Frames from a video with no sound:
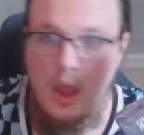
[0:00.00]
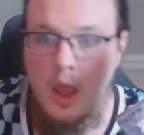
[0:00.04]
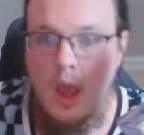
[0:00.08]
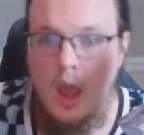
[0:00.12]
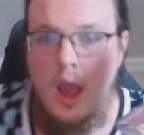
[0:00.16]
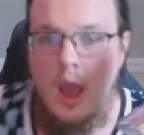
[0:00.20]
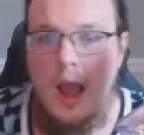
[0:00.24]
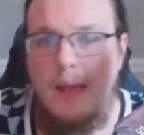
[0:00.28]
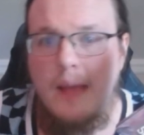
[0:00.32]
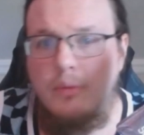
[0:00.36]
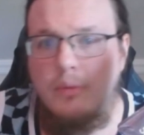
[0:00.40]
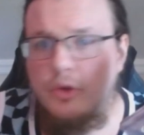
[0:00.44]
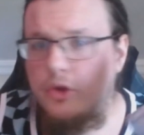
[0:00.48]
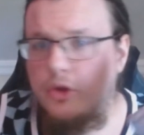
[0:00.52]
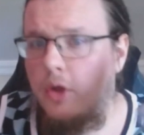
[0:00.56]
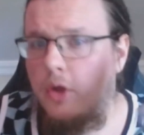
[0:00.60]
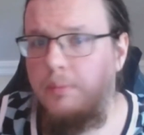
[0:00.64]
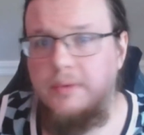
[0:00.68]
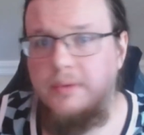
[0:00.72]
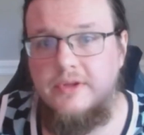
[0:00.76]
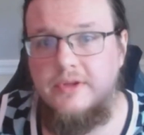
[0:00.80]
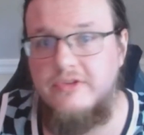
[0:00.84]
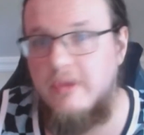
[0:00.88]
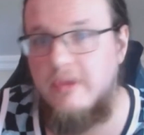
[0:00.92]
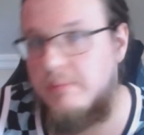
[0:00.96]

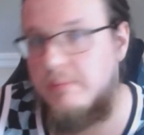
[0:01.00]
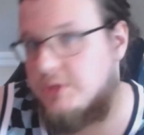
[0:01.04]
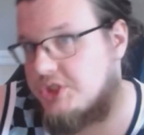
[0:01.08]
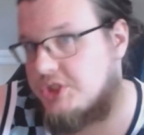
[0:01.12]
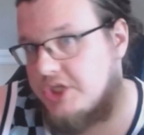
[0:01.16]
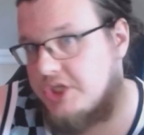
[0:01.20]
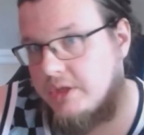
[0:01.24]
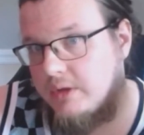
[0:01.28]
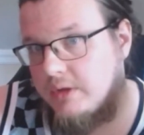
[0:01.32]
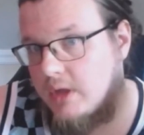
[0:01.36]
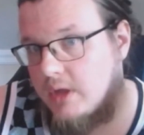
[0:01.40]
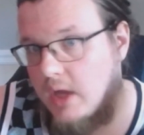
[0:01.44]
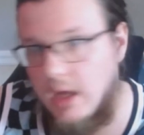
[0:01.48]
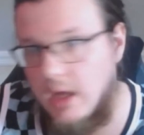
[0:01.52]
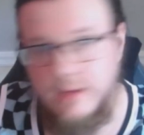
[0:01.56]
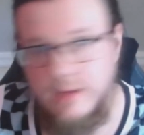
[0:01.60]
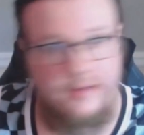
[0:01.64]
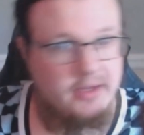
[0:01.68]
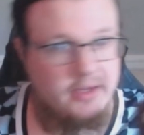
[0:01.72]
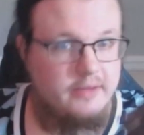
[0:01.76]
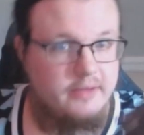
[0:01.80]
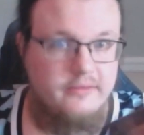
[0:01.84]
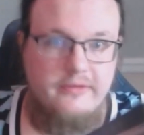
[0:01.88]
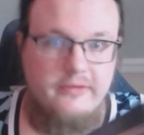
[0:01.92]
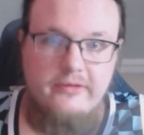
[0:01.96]
open this up and share the
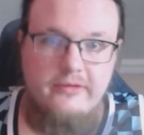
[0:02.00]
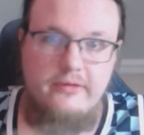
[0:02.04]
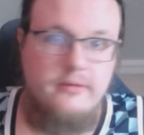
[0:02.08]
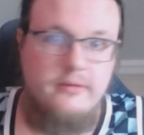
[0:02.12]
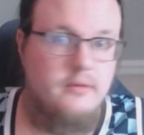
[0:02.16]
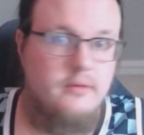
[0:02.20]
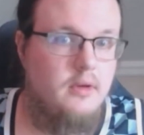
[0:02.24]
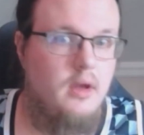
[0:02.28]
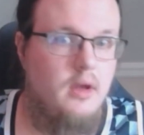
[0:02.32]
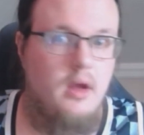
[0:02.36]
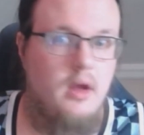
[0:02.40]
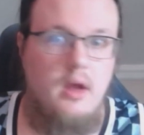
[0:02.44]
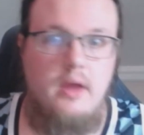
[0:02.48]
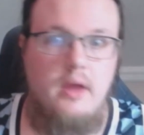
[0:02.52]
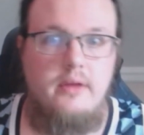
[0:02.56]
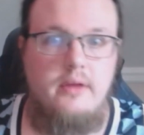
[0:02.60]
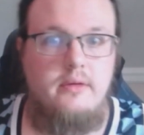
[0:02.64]
contents on